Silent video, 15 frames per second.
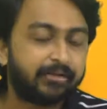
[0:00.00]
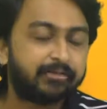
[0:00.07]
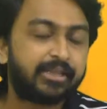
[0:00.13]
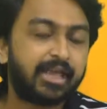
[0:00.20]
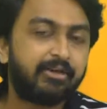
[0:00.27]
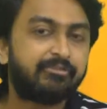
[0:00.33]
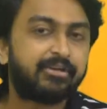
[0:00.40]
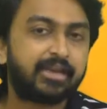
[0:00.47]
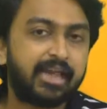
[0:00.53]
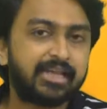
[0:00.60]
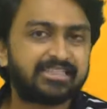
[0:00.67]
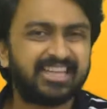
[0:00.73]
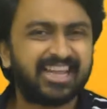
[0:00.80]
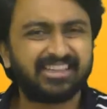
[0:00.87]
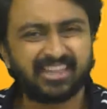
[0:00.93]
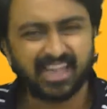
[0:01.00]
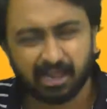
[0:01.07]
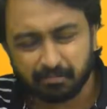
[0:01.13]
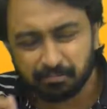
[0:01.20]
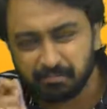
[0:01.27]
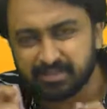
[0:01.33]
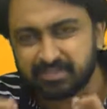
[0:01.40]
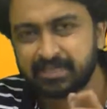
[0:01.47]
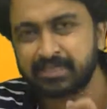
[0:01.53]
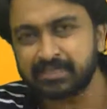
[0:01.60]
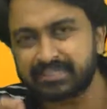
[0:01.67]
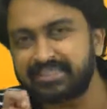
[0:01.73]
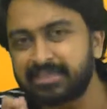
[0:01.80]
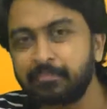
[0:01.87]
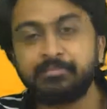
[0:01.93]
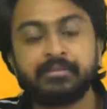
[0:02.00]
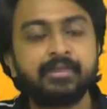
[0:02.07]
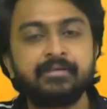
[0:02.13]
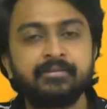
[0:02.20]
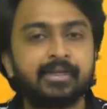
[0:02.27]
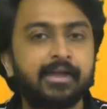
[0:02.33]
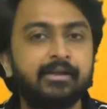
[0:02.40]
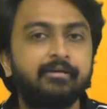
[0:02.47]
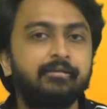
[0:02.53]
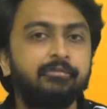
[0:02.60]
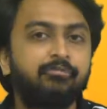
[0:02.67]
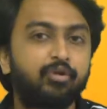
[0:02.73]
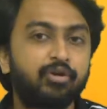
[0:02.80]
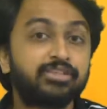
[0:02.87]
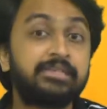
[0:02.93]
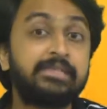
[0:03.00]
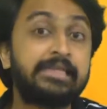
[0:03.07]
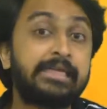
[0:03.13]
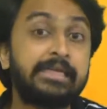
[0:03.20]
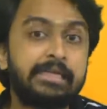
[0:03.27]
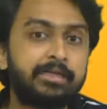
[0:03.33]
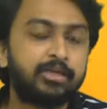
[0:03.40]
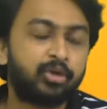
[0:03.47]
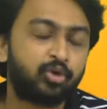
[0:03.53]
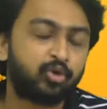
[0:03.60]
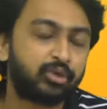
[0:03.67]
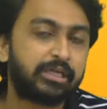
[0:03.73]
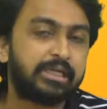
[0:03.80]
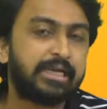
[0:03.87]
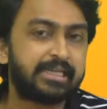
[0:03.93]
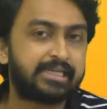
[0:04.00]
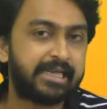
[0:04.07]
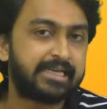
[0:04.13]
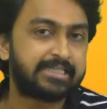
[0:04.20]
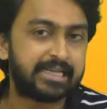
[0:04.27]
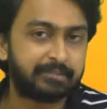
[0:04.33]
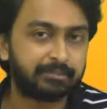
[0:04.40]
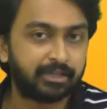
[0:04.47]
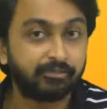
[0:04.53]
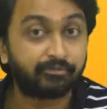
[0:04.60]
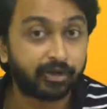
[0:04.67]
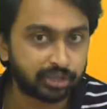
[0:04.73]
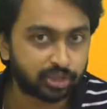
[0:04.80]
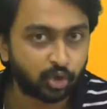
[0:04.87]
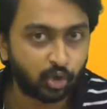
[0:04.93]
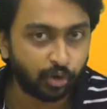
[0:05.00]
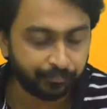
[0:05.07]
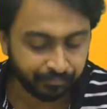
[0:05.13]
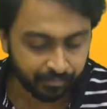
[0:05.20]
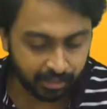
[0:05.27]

they have realized that they are missing something that was needed, to clear the exams at the first go.